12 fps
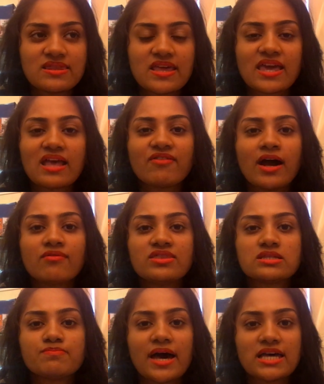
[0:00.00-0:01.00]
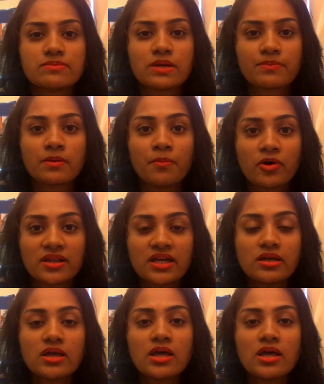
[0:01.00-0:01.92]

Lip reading: they gave out this past paper booklet,